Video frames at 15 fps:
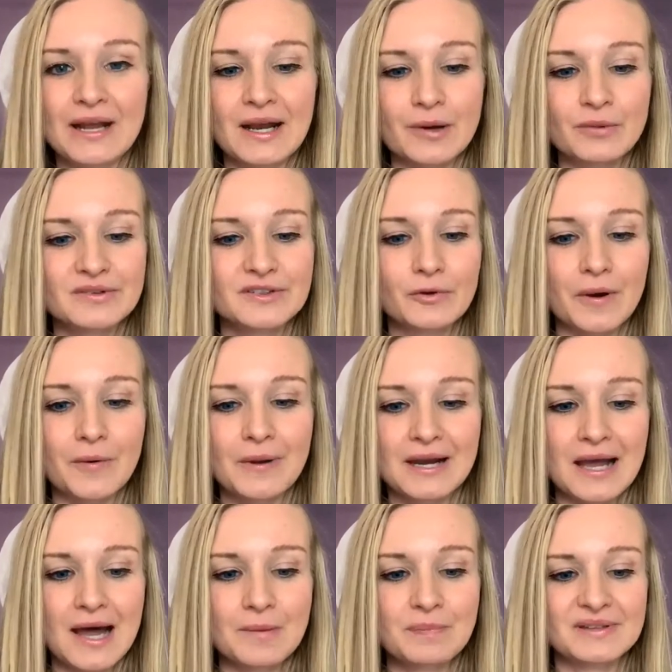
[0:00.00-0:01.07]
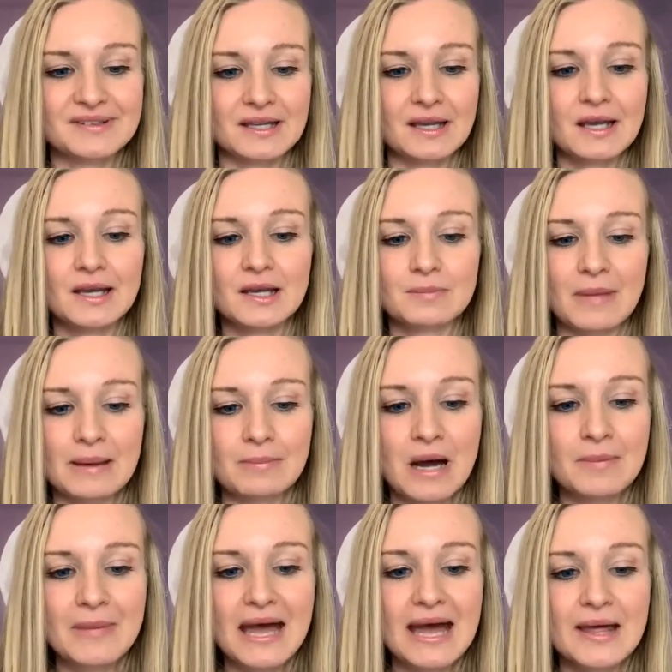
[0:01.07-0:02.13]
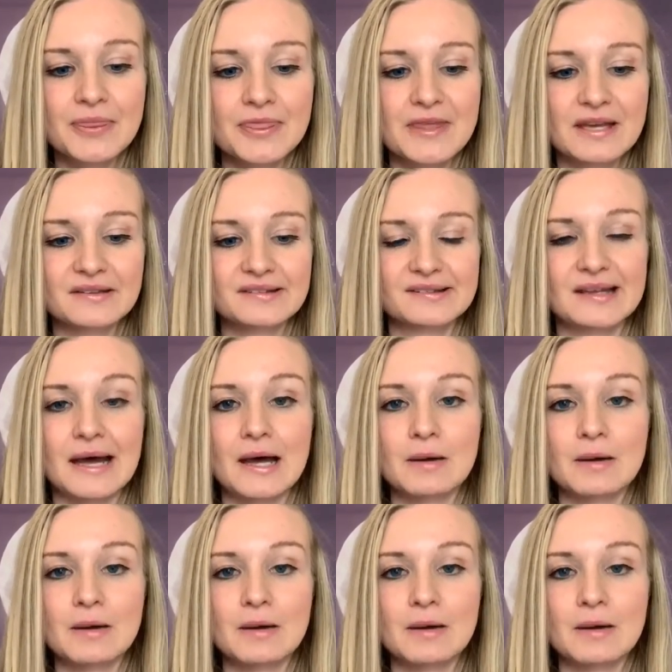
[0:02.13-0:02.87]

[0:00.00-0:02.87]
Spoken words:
I was growing up as a kid, my mom had this